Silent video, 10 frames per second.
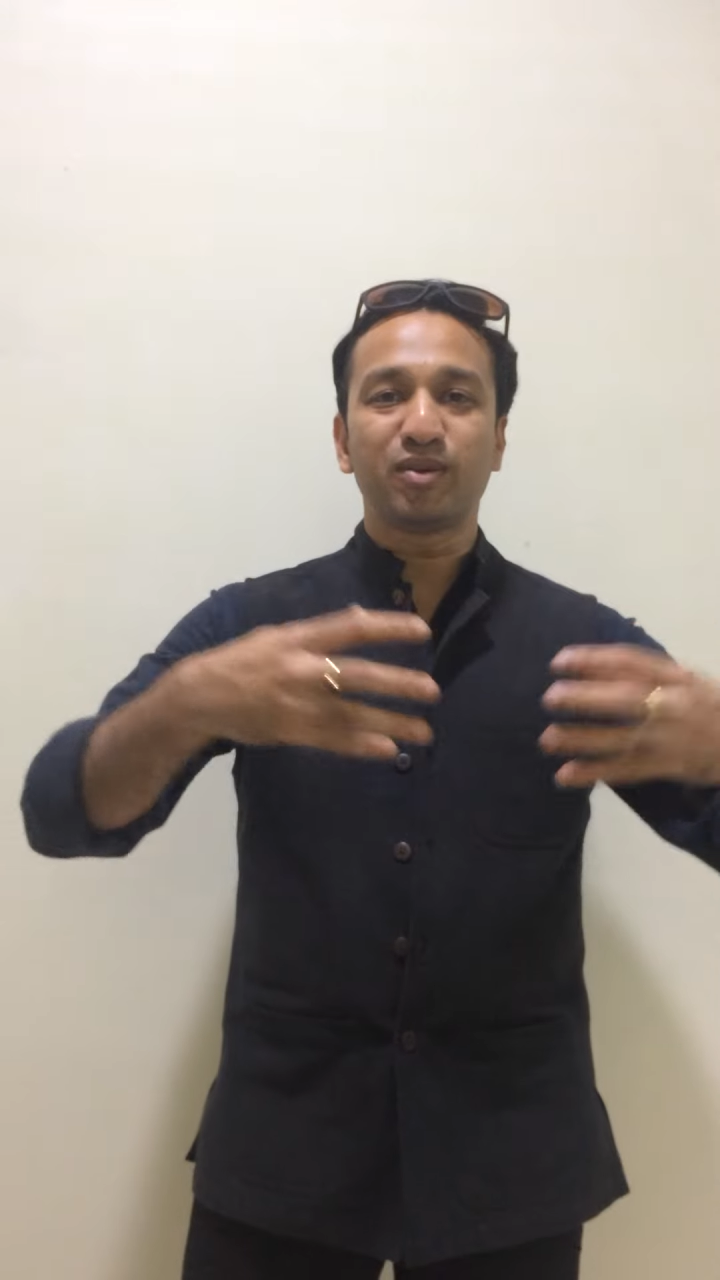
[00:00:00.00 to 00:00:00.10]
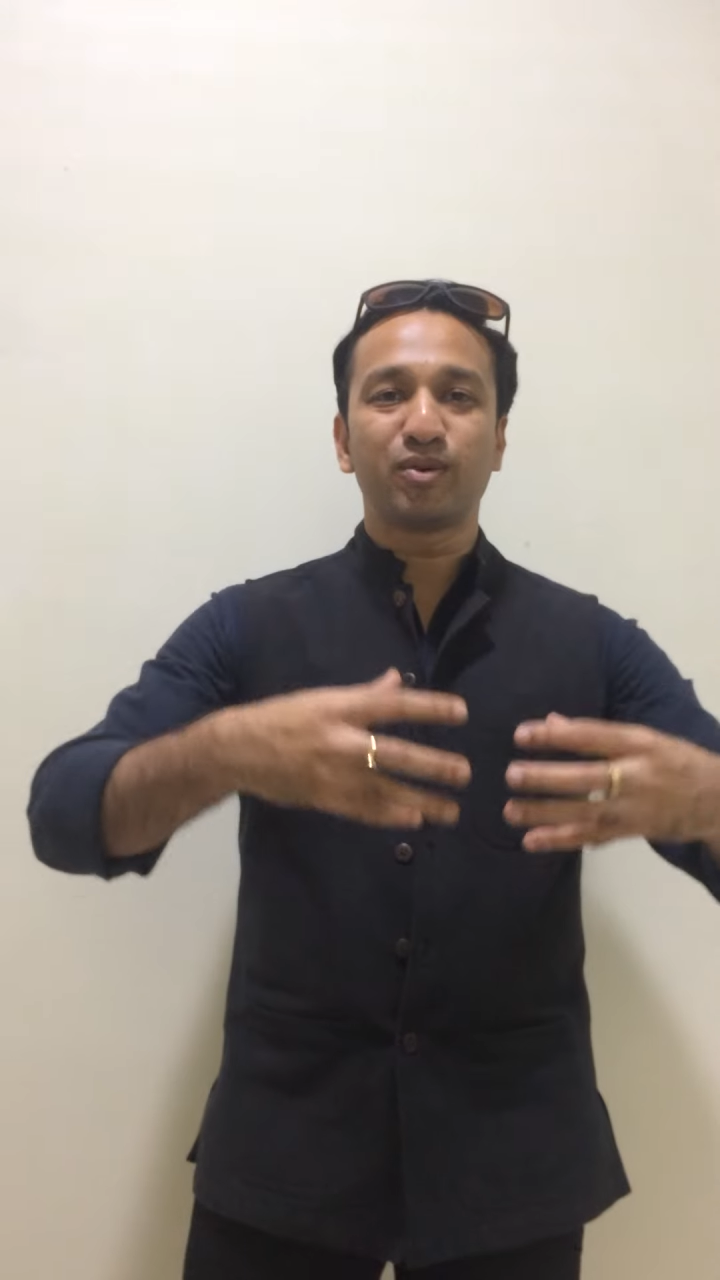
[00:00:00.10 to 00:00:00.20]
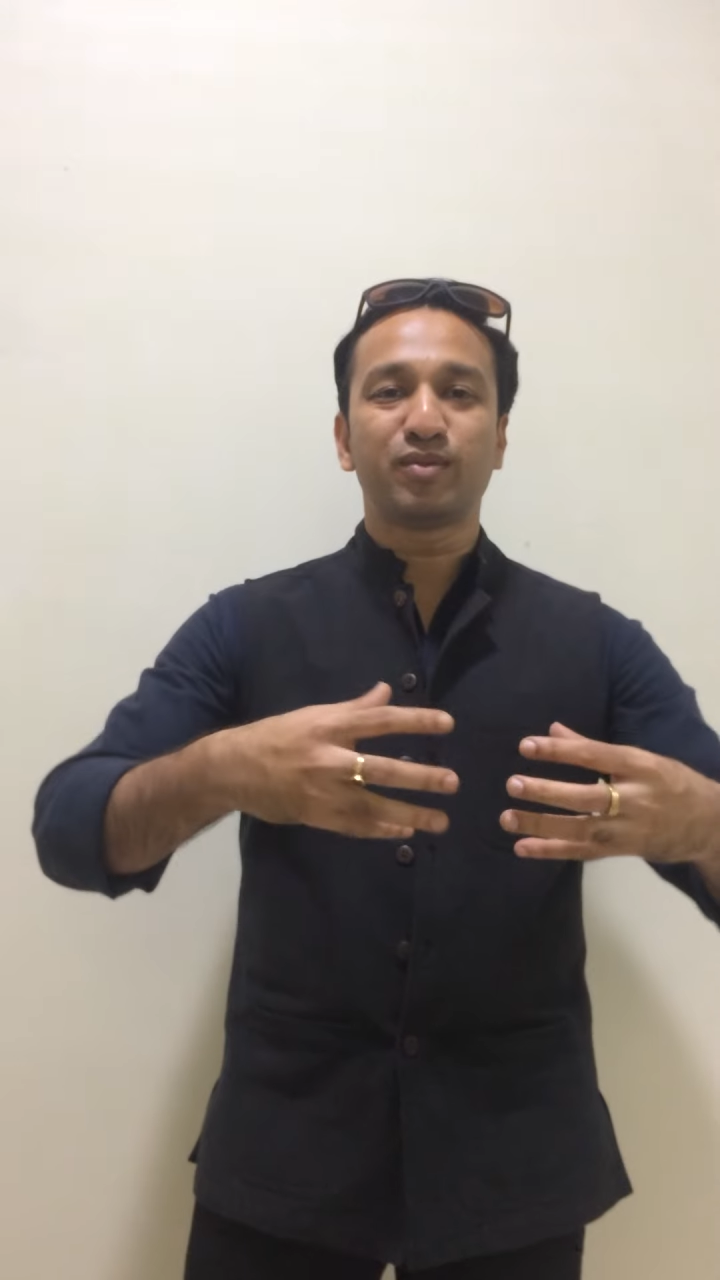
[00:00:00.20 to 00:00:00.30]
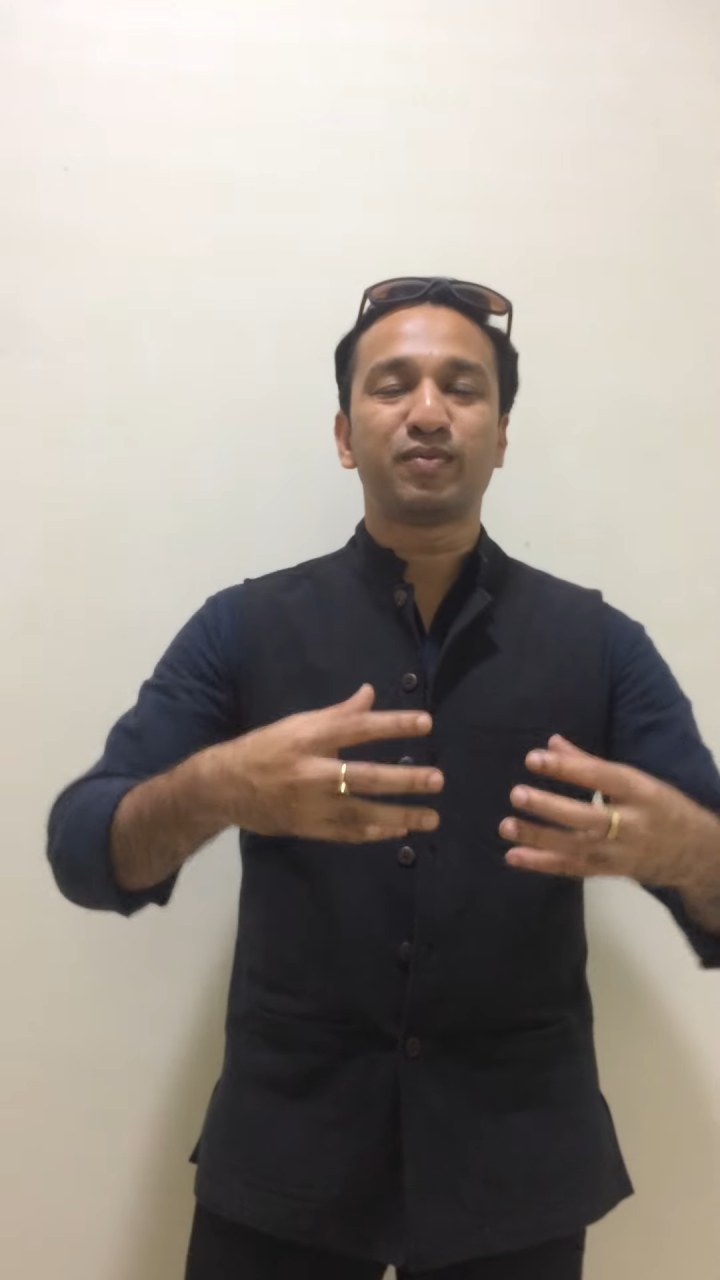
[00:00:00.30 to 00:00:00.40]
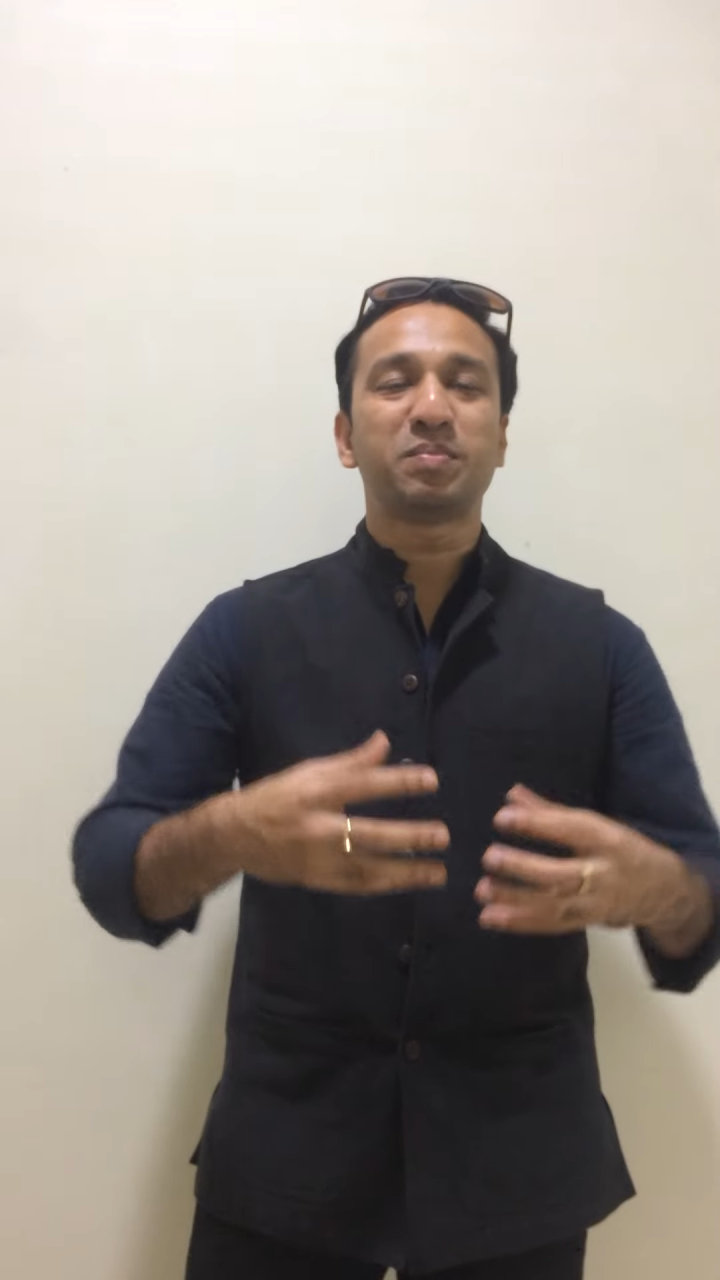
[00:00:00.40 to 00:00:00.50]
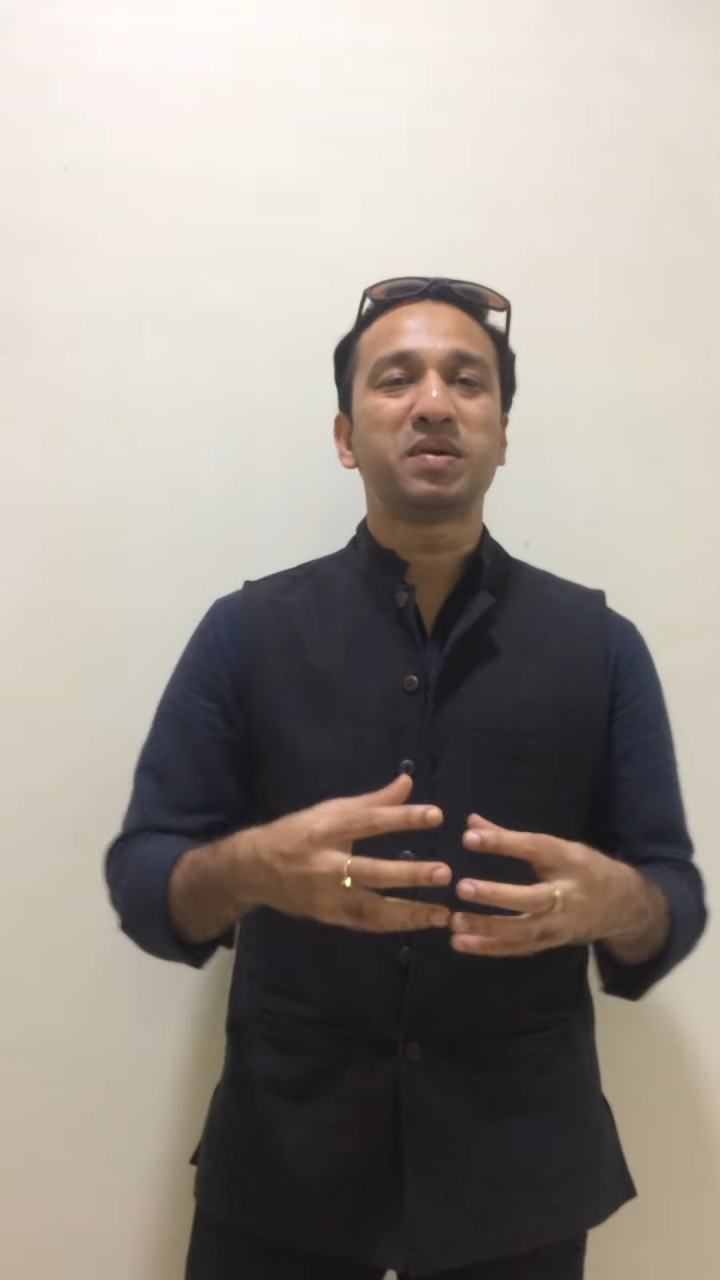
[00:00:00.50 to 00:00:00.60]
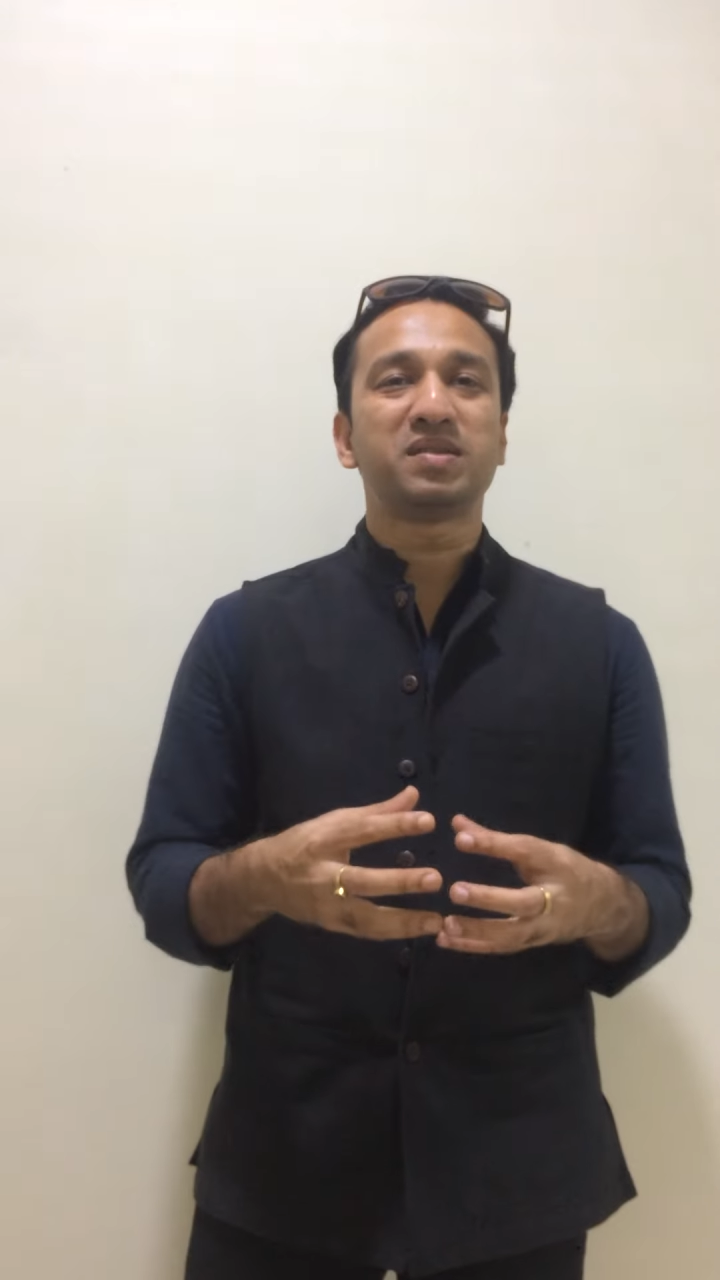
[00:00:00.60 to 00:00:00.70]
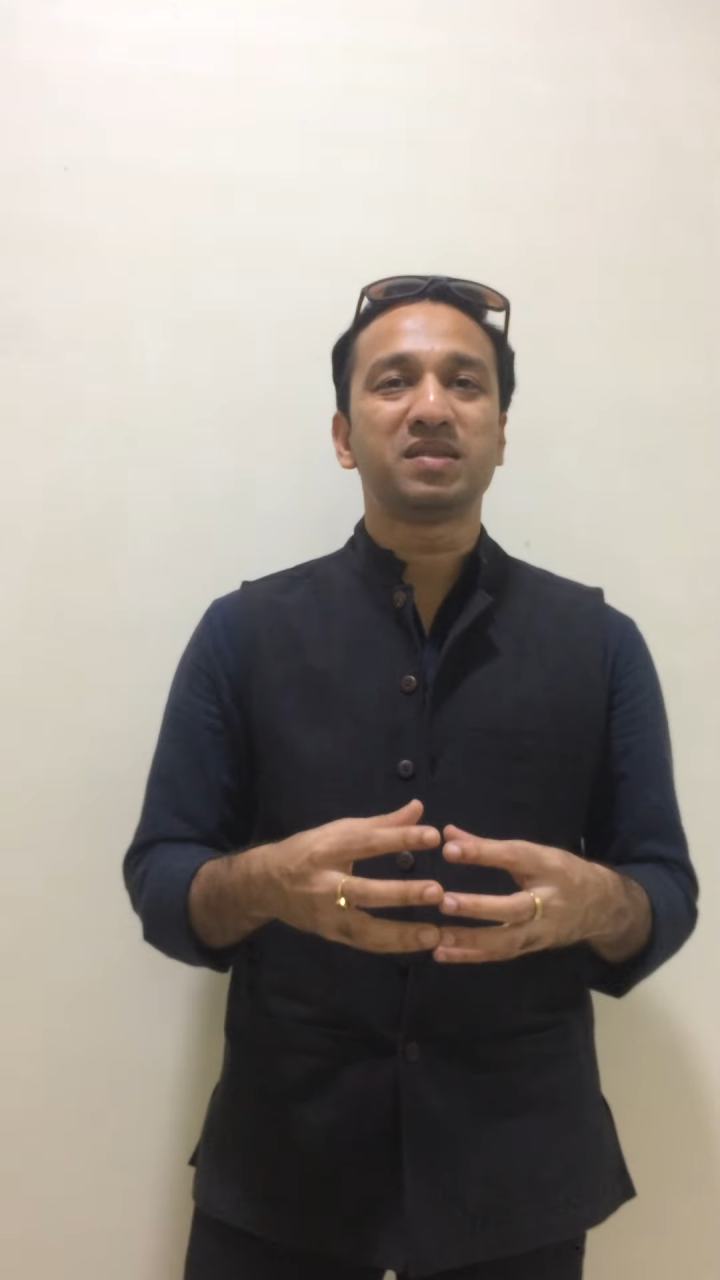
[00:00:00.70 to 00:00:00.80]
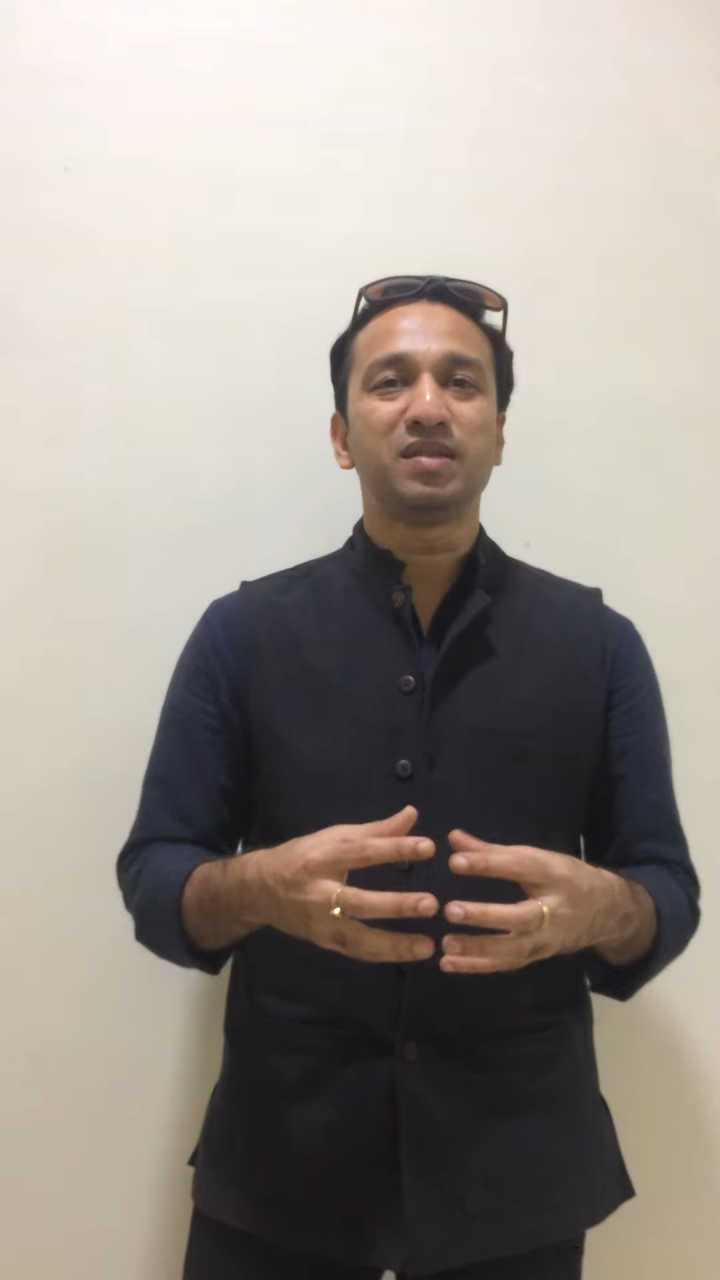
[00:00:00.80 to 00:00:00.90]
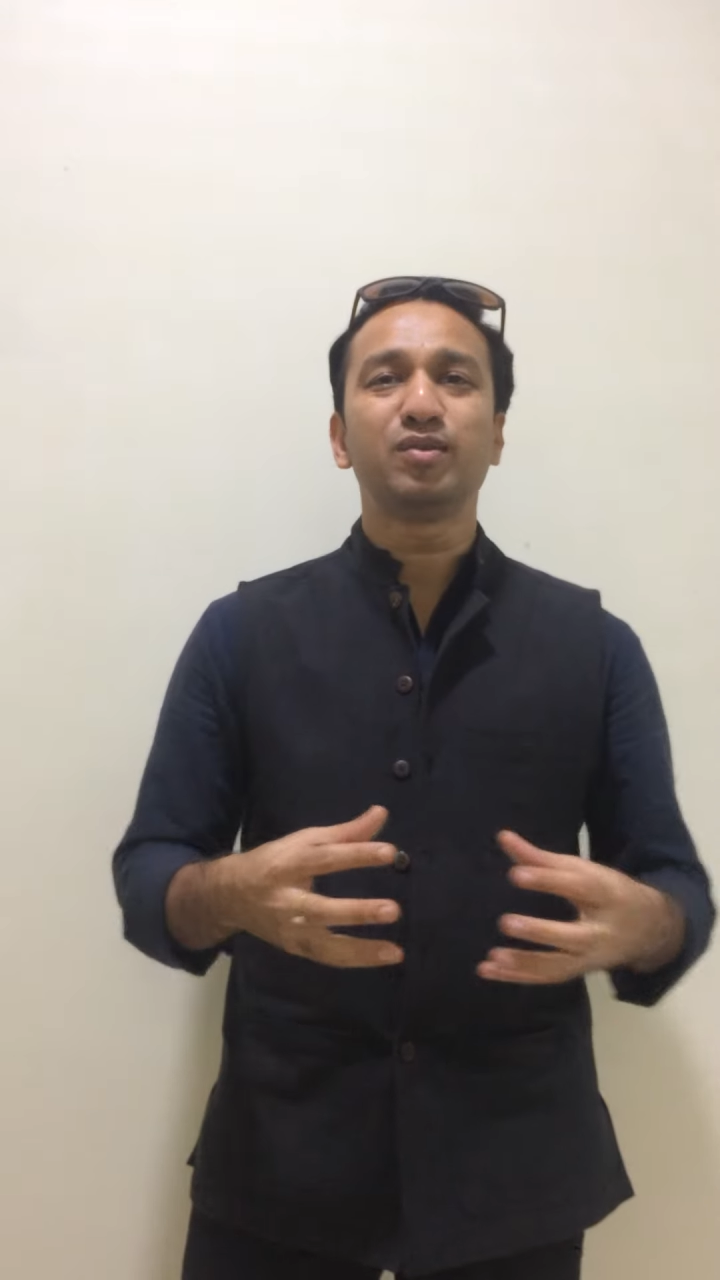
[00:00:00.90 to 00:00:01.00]
growth of a
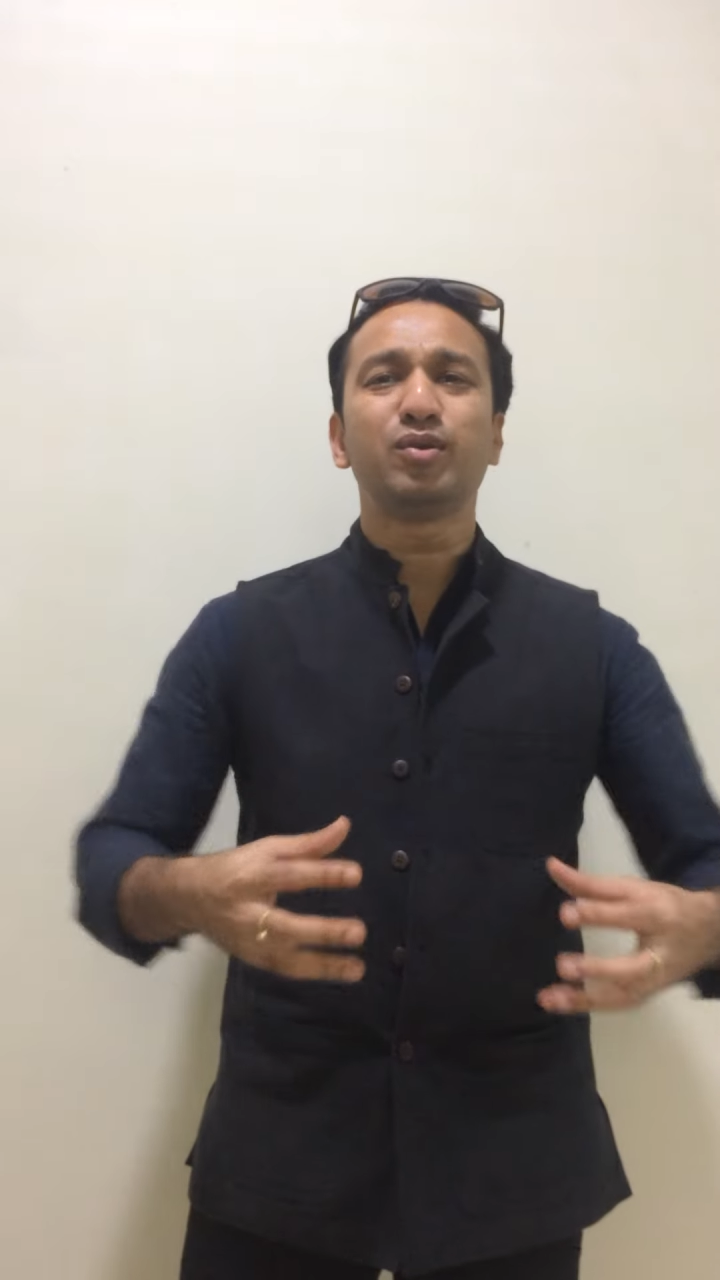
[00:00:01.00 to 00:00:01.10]
person,